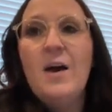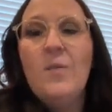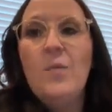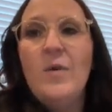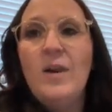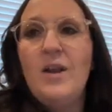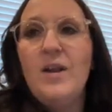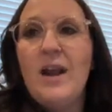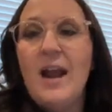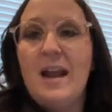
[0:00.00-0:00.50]

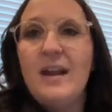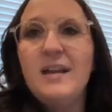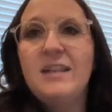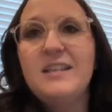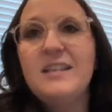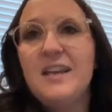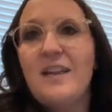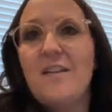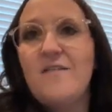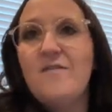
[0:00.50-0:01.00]
We are
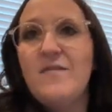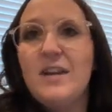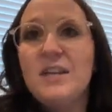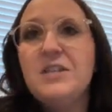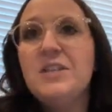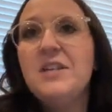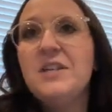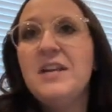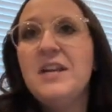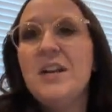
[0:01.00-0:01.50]
headed to
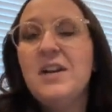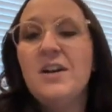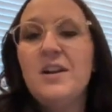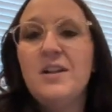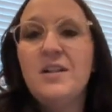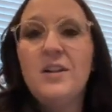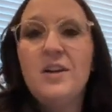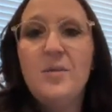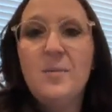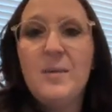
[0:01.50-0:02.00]
convention here in
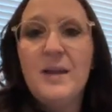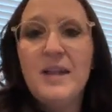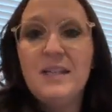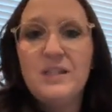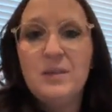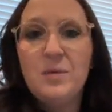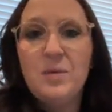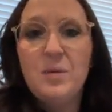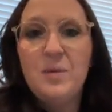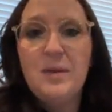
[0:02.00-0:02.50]
a little bit,
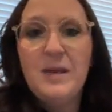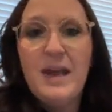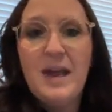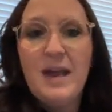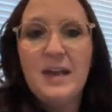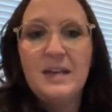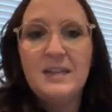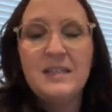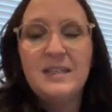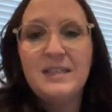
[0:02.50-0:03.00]
so we'll be
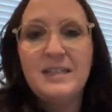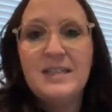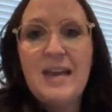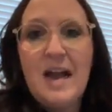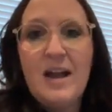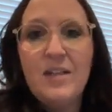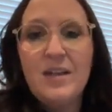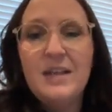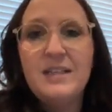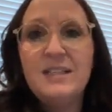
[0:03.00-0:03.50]
headed to
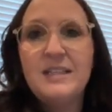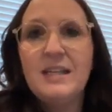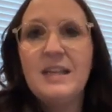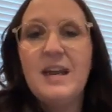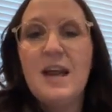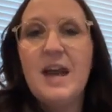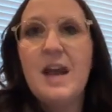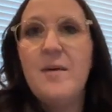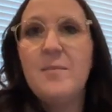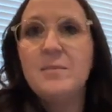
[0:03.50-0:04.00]
Dallas,
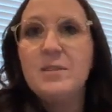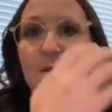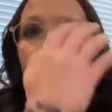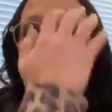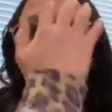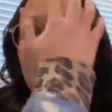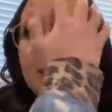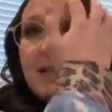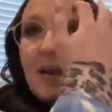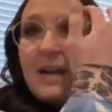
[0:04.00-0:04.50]
and I'm
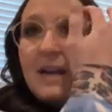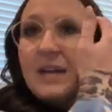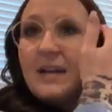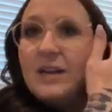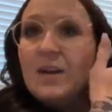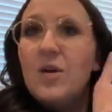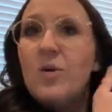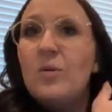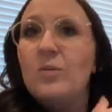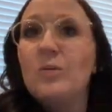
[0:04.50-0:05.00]
super excited
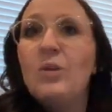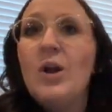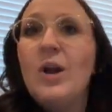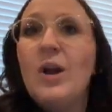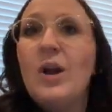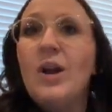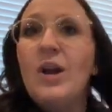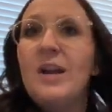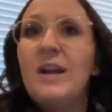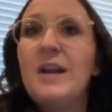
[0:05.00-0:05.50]
to go
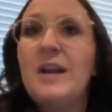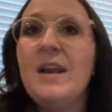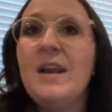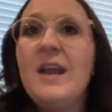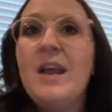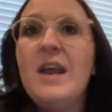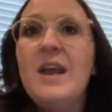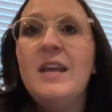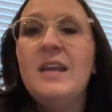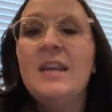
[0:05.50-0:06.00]
learn and
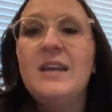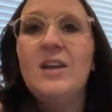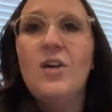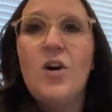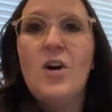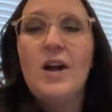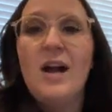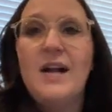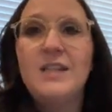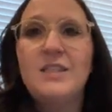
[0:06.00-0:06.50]
get
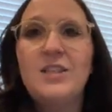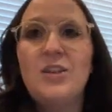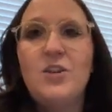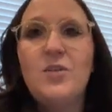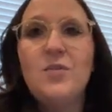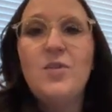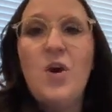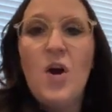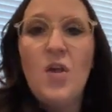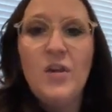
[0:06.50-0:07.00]
all kinds of
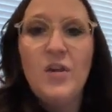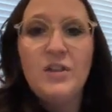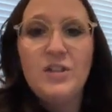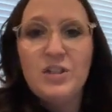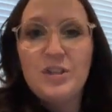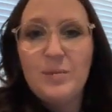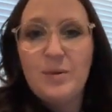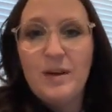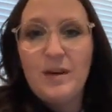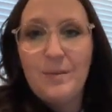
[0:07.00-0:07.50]
new
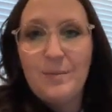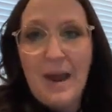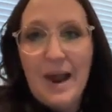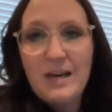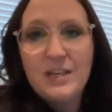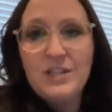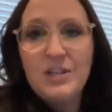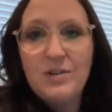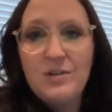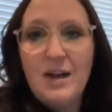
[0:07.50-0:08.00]
knowledge to bring
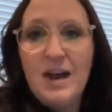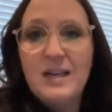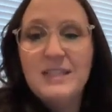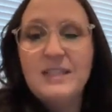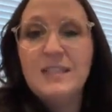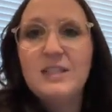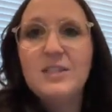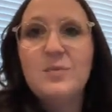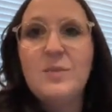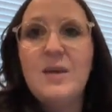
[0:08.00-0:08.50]
back to you
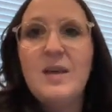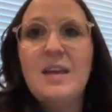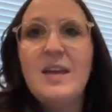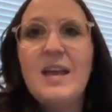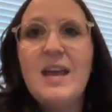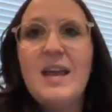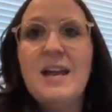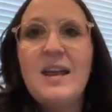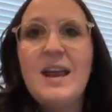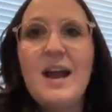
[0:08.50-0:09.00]
guys this
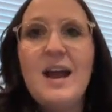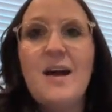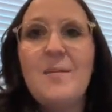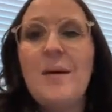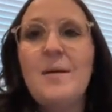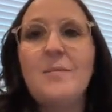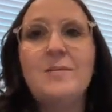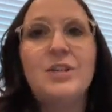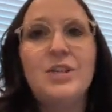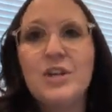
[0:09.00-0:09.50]
weekend.
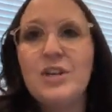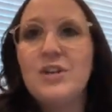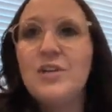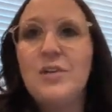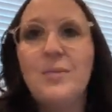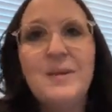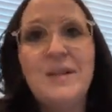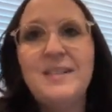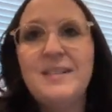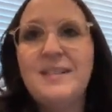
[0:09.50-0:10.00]
I'm sure
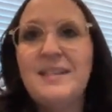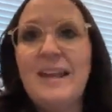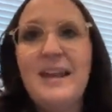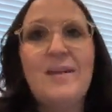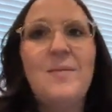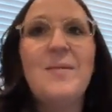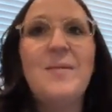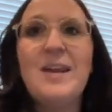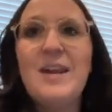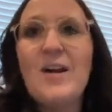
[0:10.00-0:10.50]
you'll be
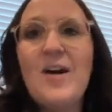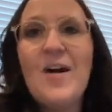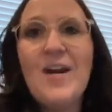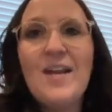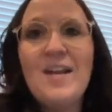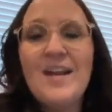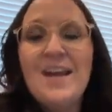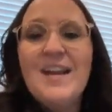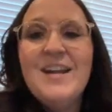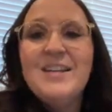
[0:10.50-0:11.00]
seeing me
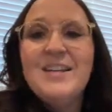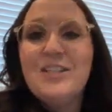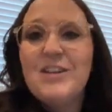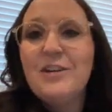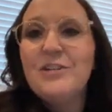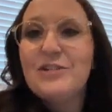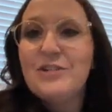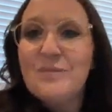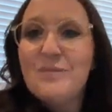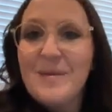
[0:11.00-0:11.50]
on
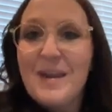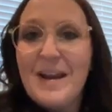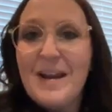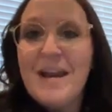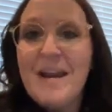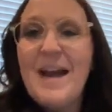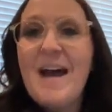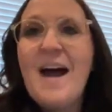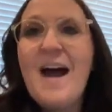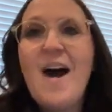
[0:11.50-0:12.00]
social
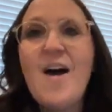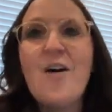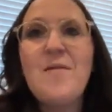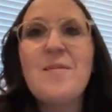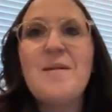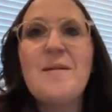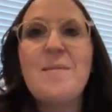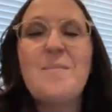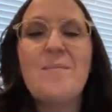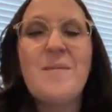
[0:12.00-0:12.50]
media. I'll
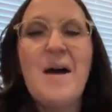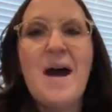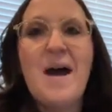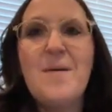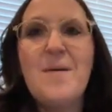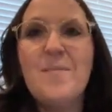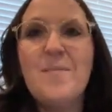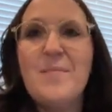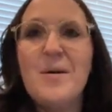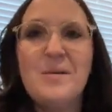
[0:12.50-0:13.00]
be
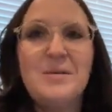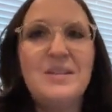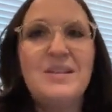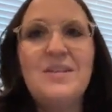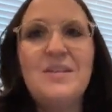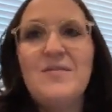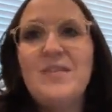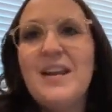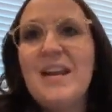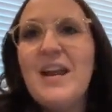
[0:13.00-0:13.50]

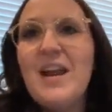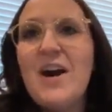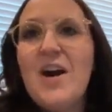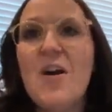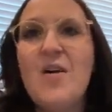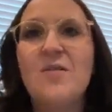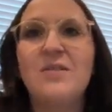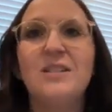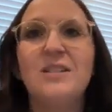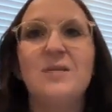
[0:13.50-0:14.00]
posting
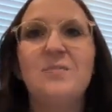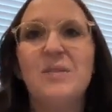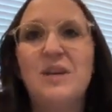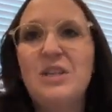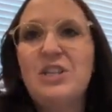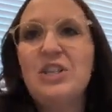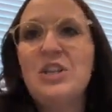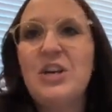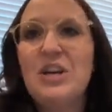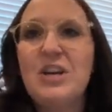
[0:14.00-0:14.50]
videos and
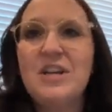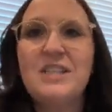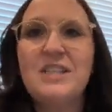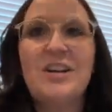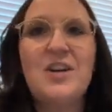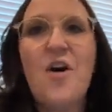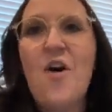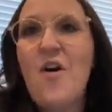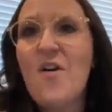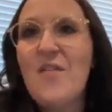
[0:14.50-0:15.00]
pictures
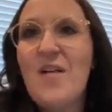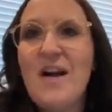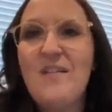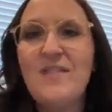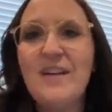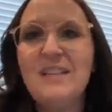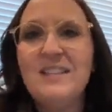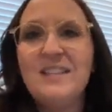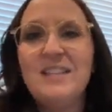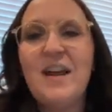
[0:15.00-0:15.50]
and all
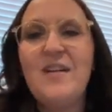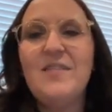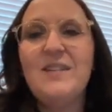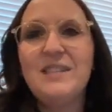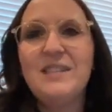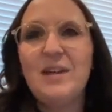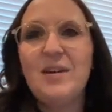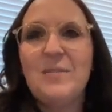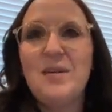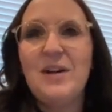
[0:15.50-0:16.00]
that fun stuff.
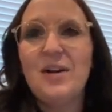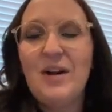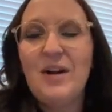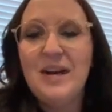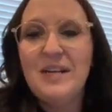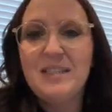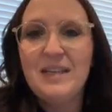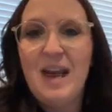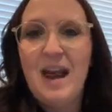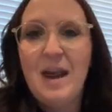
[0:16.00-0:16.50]
It's going to be a
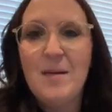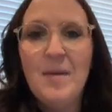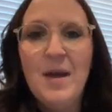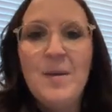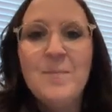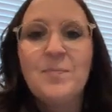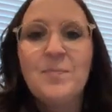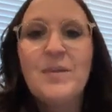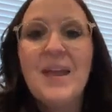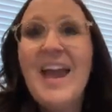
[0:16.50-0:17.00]
great time.
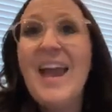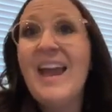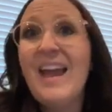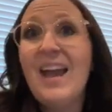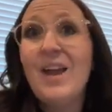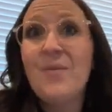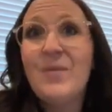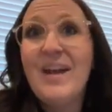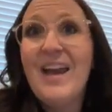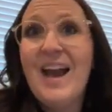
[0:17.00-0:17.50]

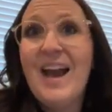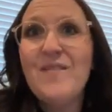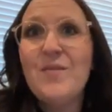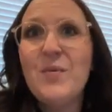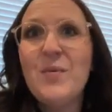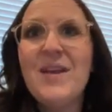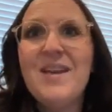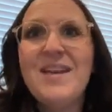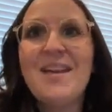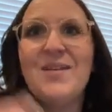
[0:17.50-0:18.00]
And we have a
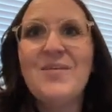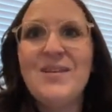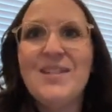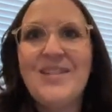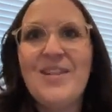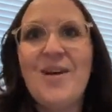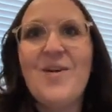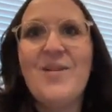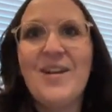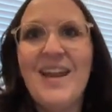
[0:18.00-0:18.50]
weekend
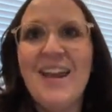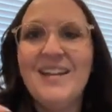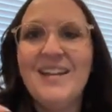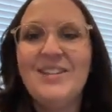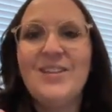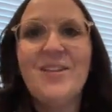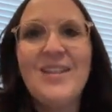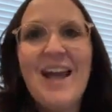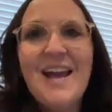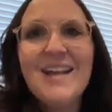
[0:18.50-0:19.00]
with no
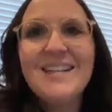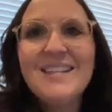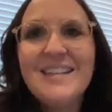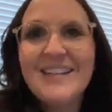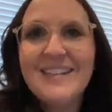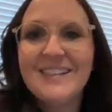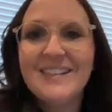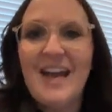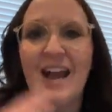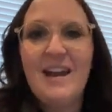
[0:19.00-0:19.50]
kids, so that's
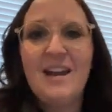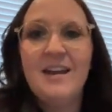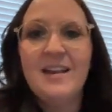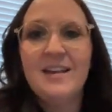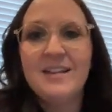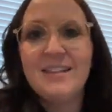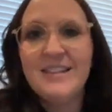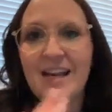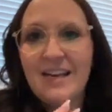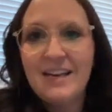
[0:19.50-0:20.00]
exciting
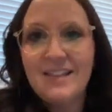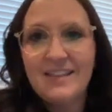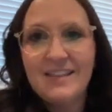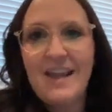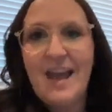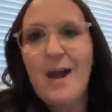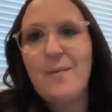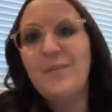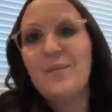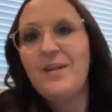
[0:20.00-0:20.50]
because that
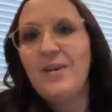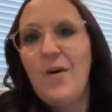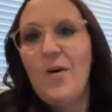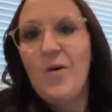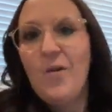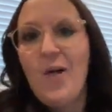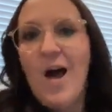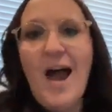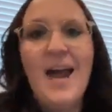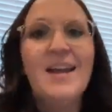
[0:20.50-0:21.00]
doesn't happen a
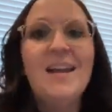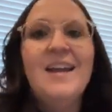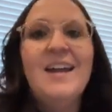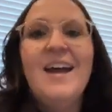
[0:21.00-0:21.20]
whole lot.